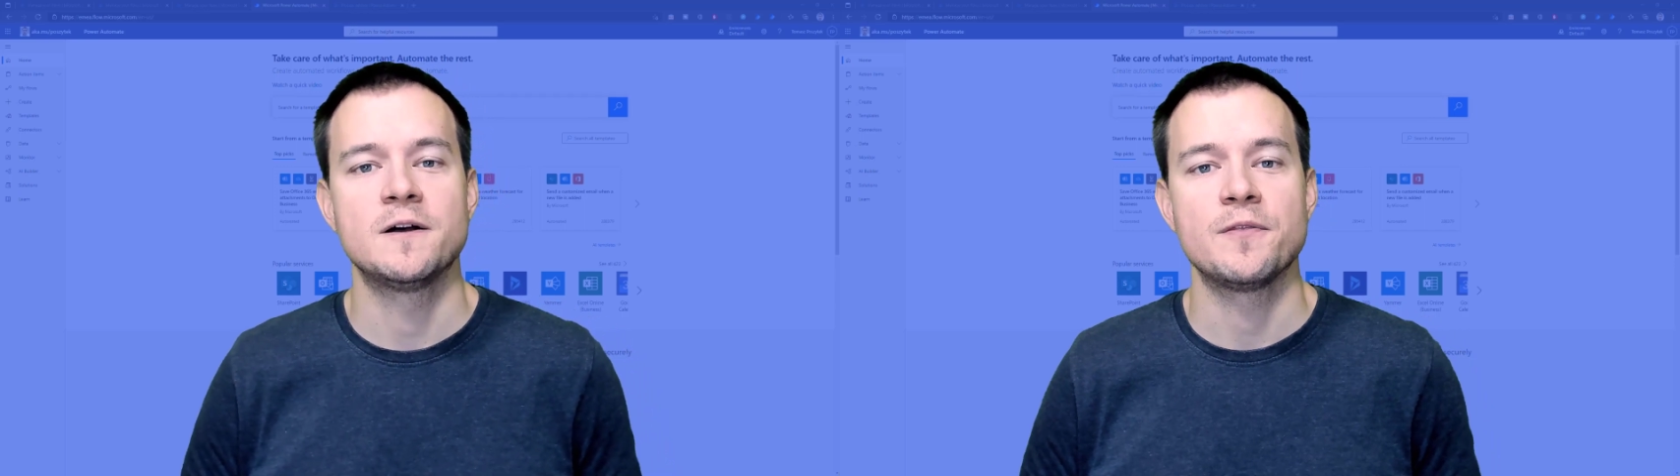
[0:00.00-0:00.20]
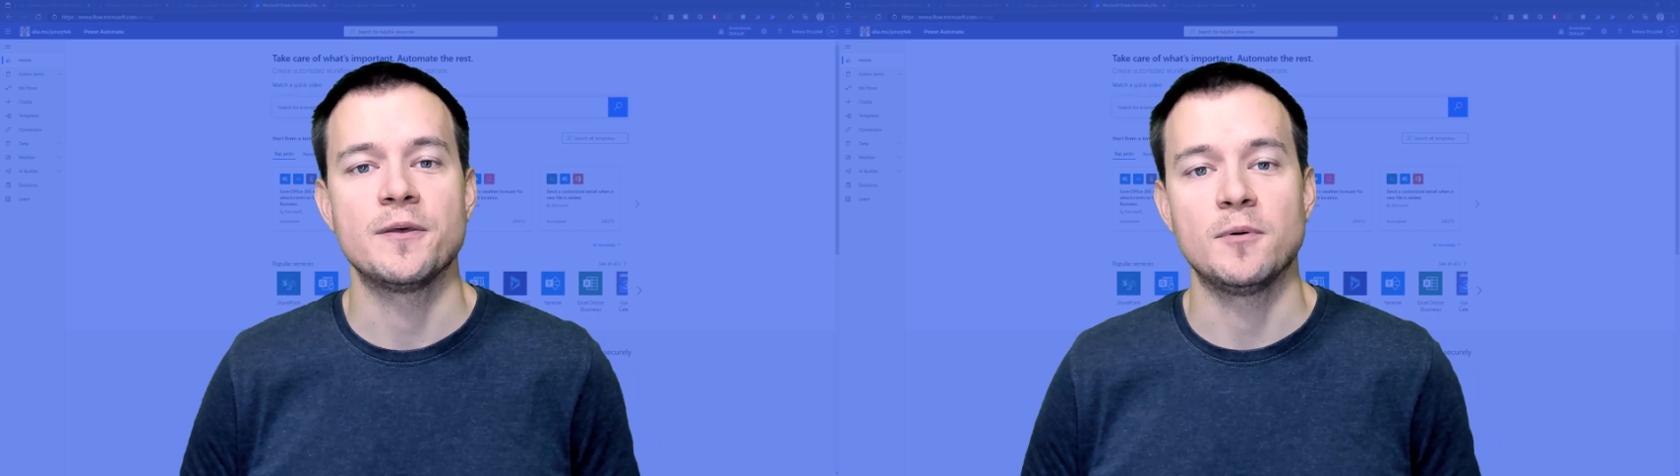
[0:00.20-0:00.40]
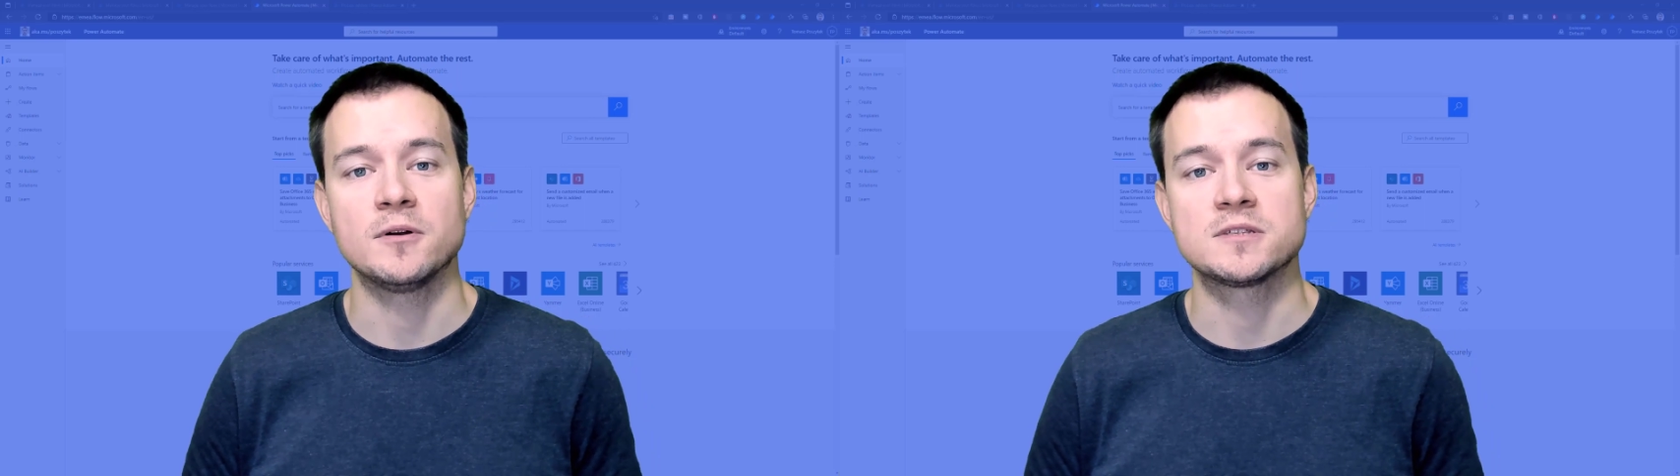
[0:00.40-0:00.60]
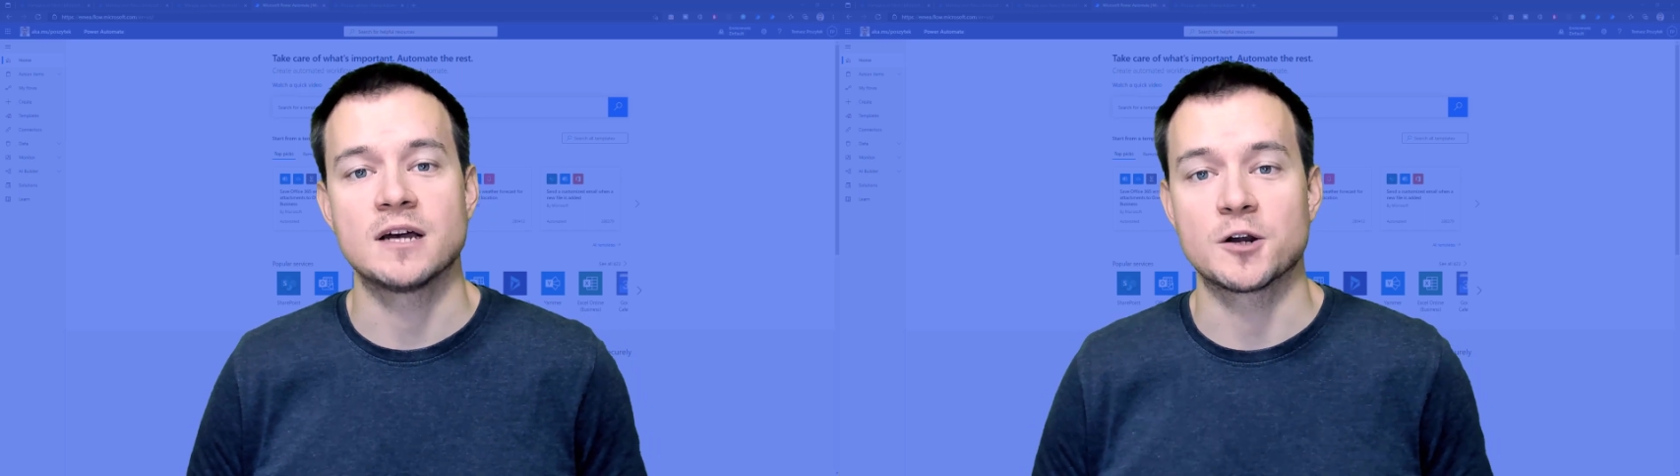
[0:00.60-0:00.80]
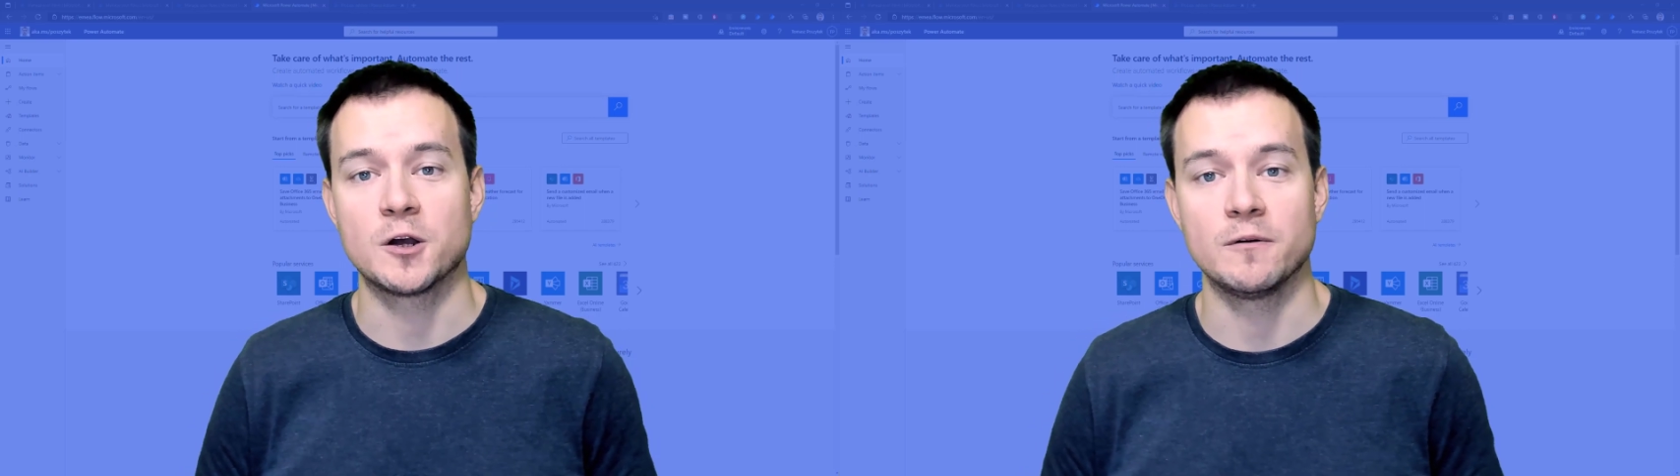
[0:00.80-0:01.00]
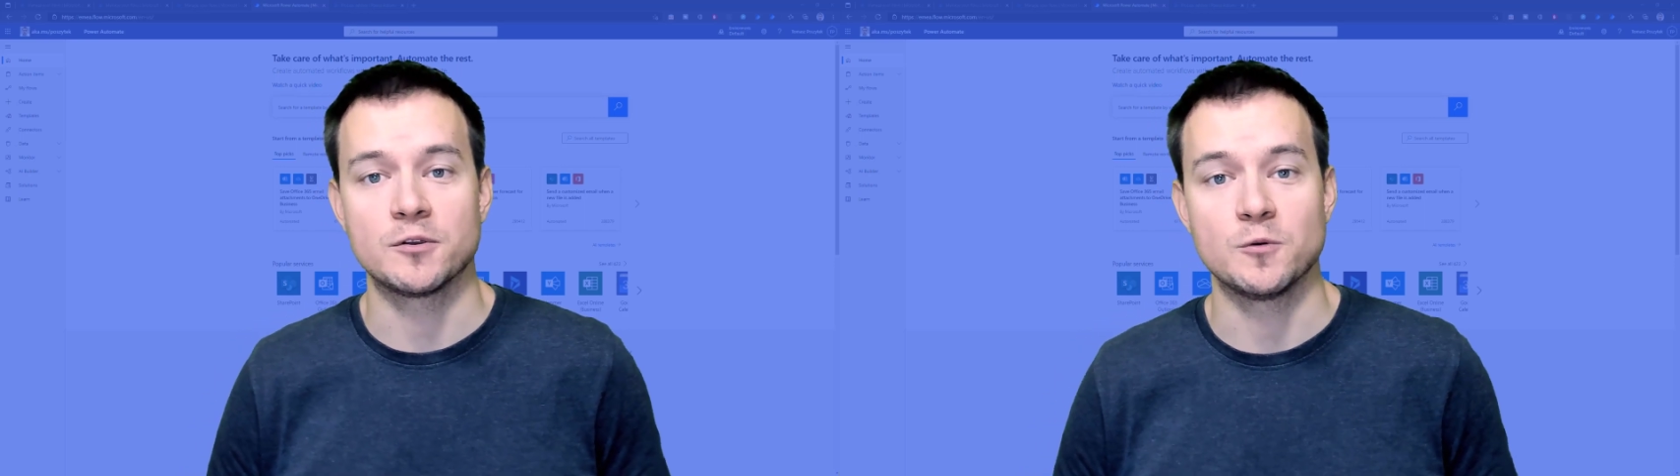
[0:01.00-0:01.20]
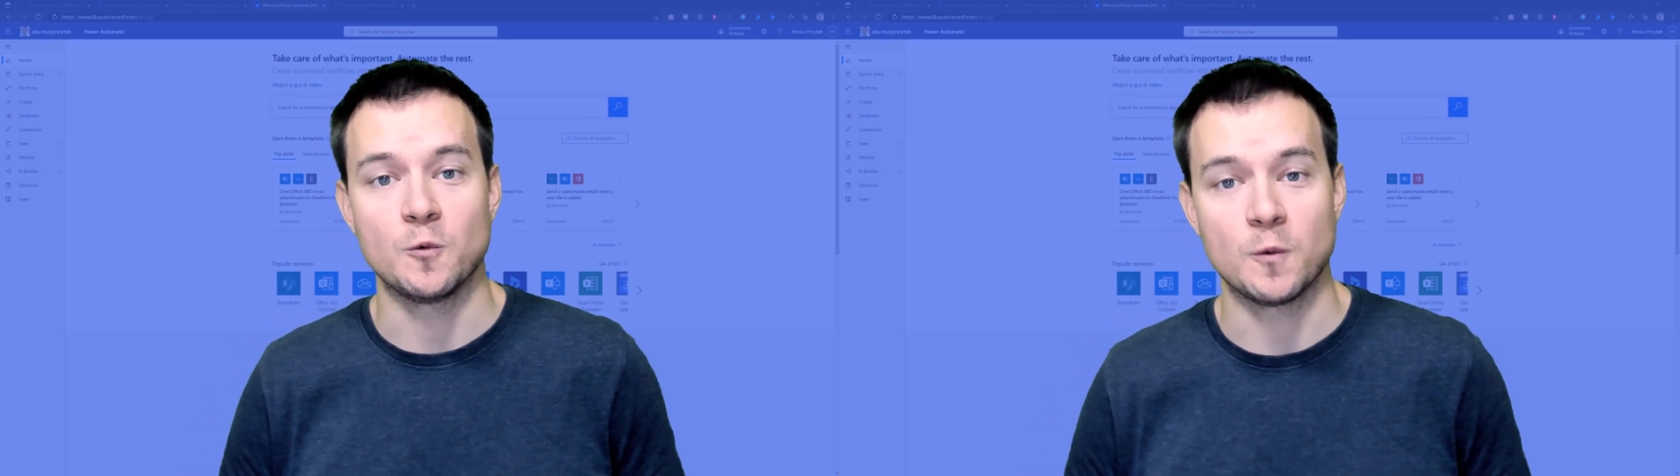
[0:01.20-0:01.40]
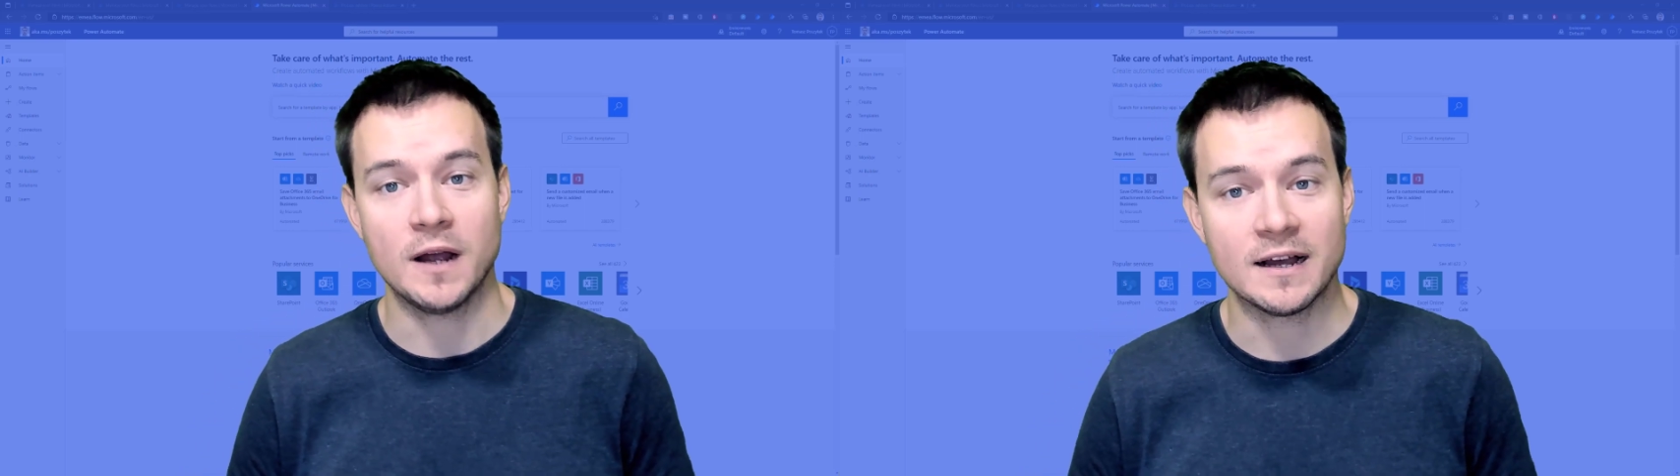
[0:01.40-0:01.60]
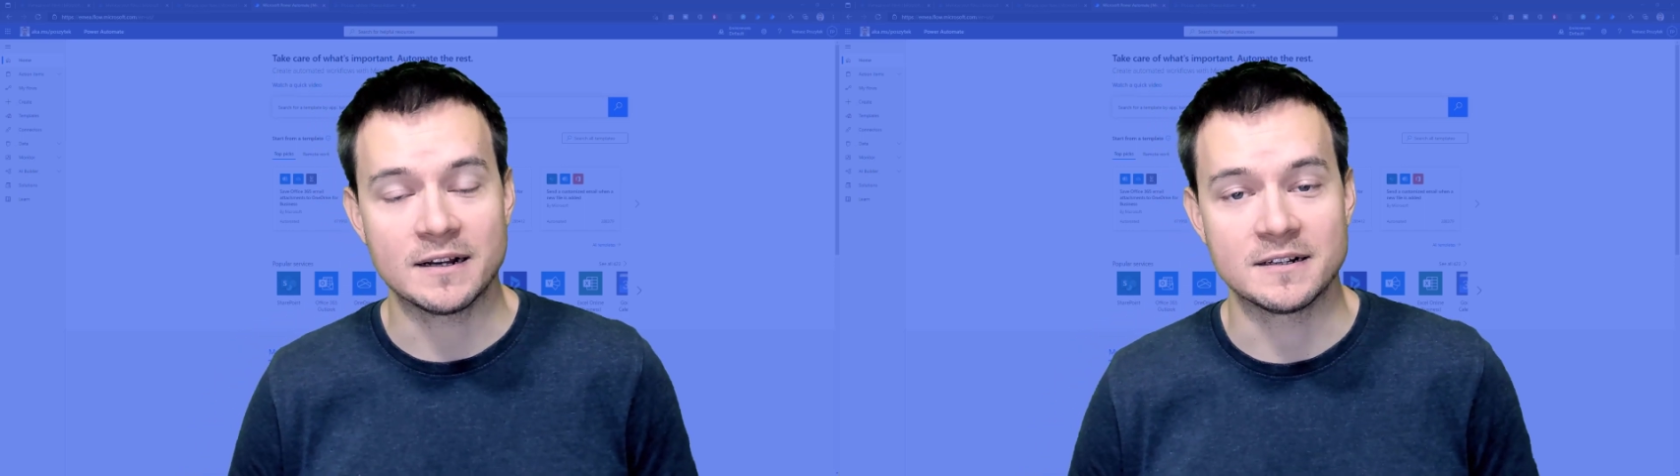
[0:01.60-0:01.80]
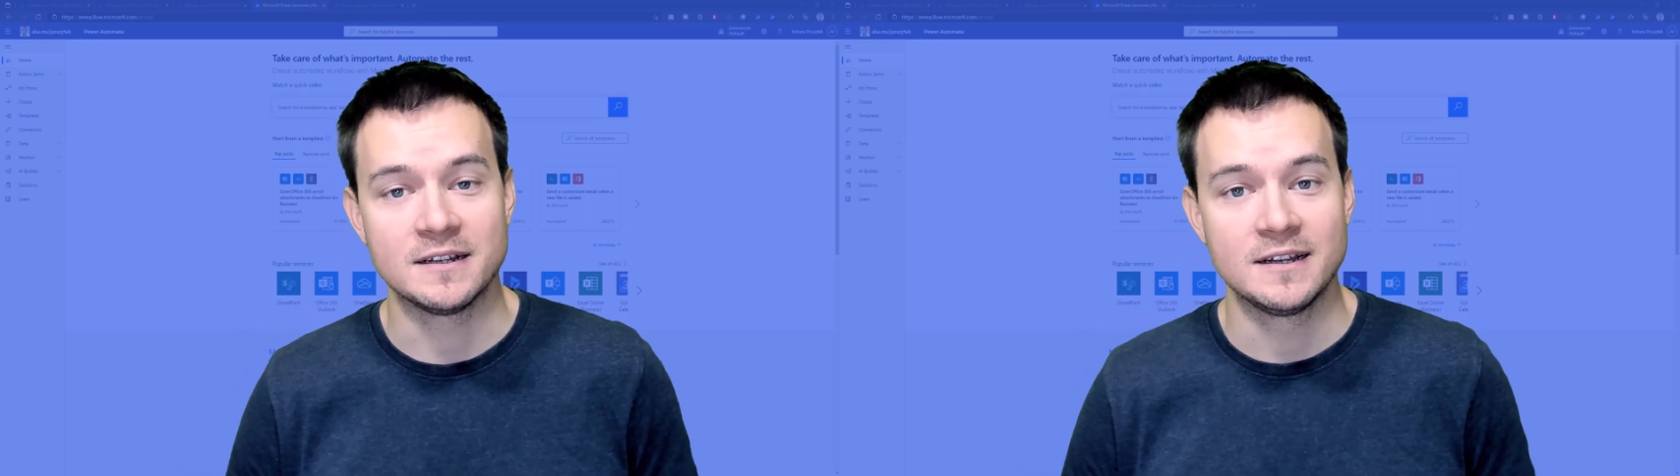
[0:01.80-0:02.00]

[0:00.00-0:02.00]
the bots are going to run